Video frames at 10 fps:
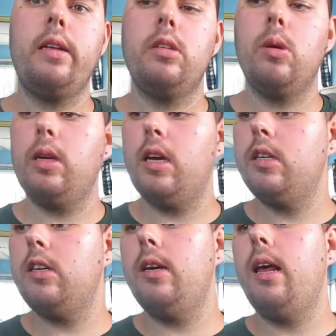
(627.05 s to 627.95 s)
So
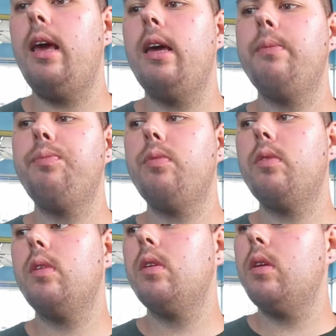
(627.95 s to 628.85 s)
yesterday
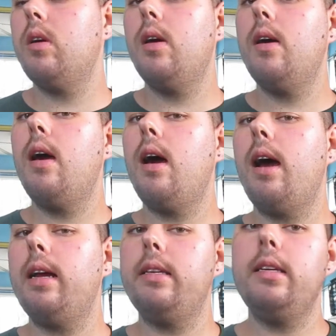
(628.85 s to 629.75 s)

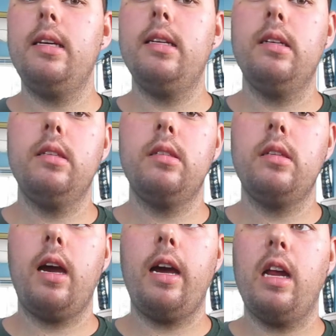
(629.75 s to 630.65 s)
I did
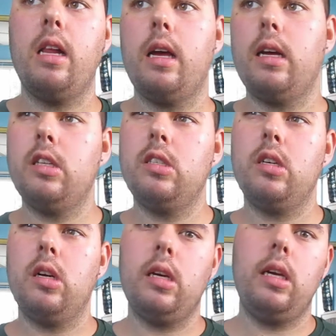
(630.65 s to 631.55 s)
kind of like a
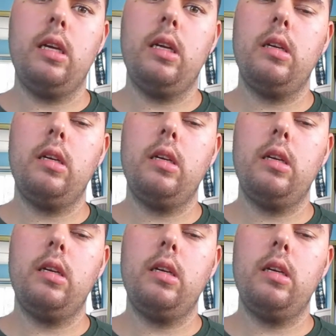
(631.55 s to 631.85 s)
circuit,